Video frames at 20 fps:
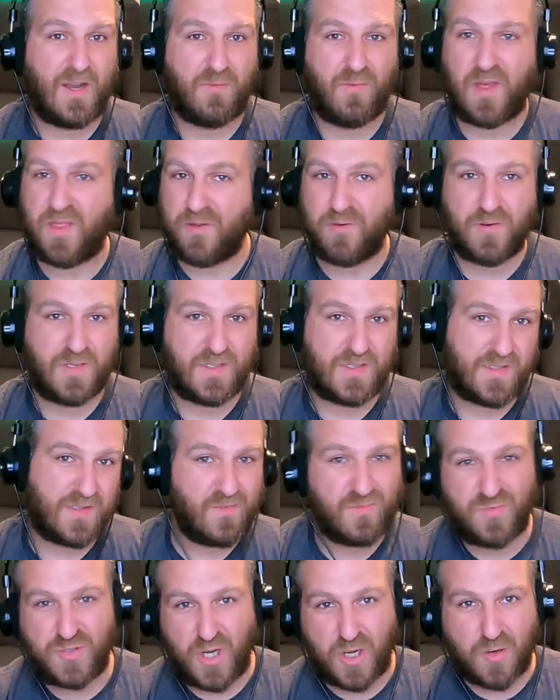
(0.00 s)
whether it was
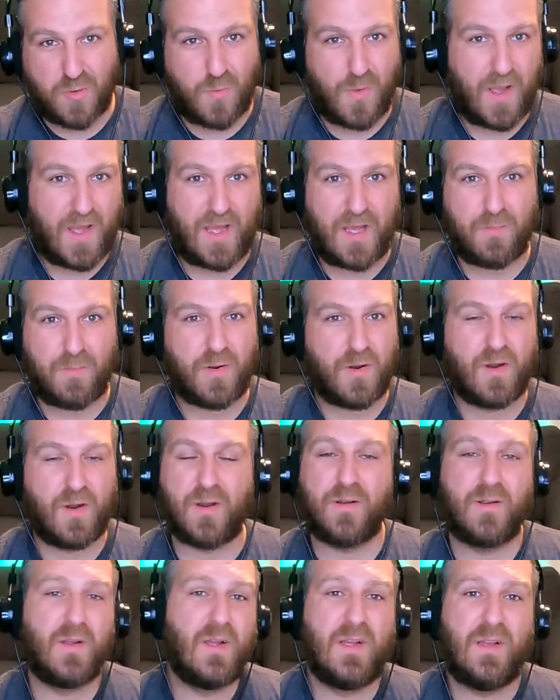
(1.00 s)
dark web or
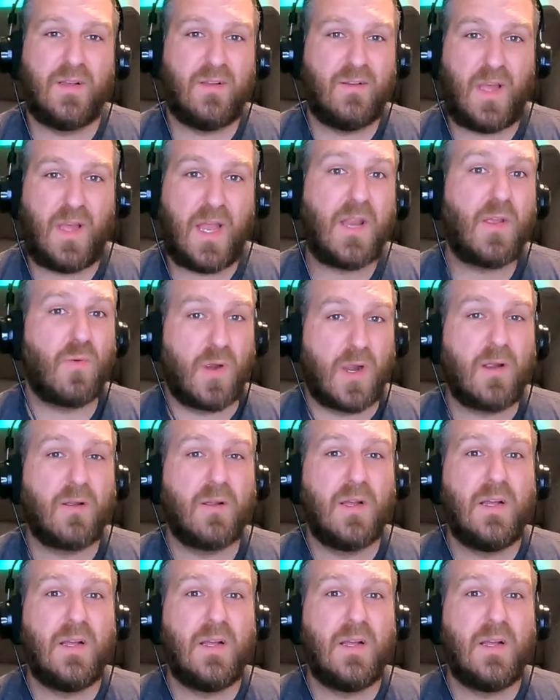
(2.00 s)
anywhere.